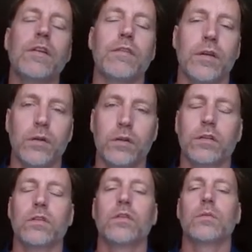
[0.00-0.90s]
field,
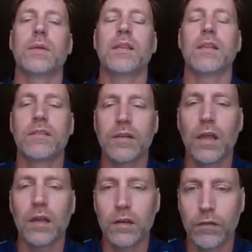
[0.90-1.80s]
the
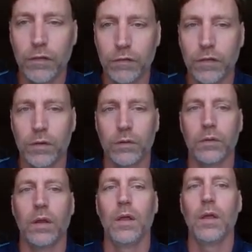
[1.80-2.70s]
scientific
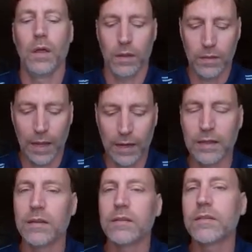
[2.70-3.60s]
field that
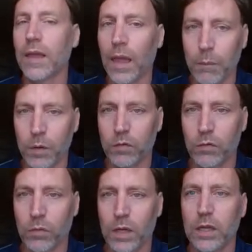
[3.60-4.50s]
is
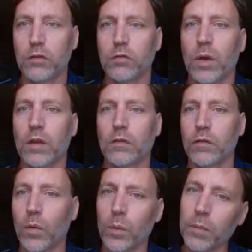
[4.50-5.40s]
chemistry. He
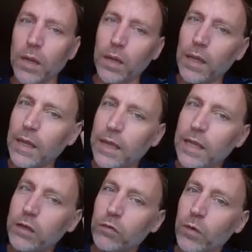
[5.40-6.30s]
transformed it.
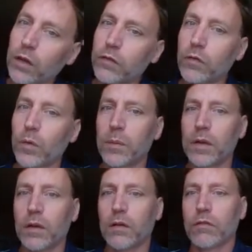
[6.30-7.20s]
He transformed
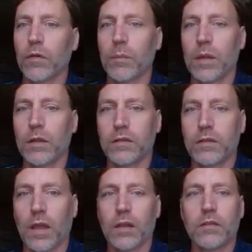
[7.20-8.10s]
it from a
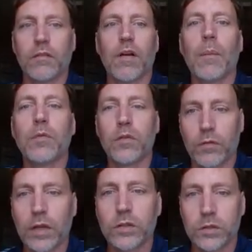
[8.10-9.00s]
science of
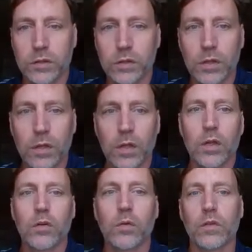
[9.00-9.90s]
observation
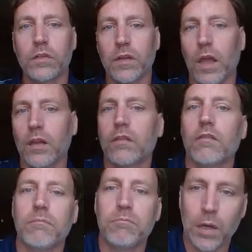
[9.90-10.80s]
to a science
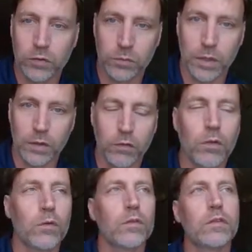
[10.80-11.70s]
of measurement. So
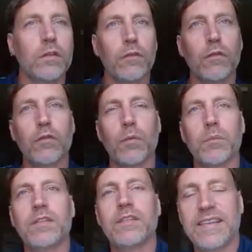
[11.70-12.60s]
there's different from
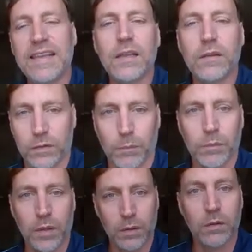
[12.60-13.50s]
seeing
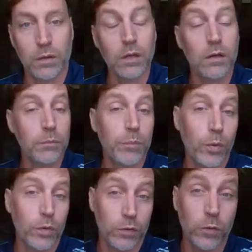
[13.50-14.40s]
something. Then it's
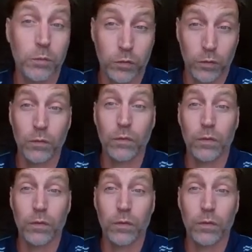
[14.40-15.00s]
important to observe